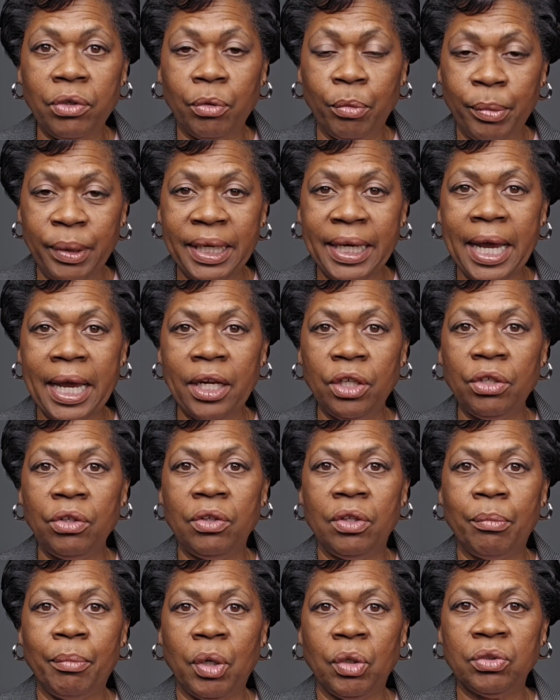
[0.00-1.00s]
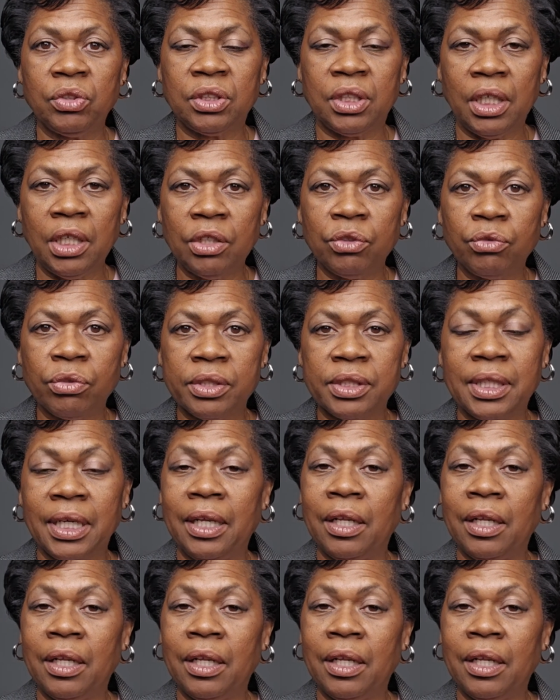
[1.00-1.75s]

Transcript: It will be gaining you the most interest.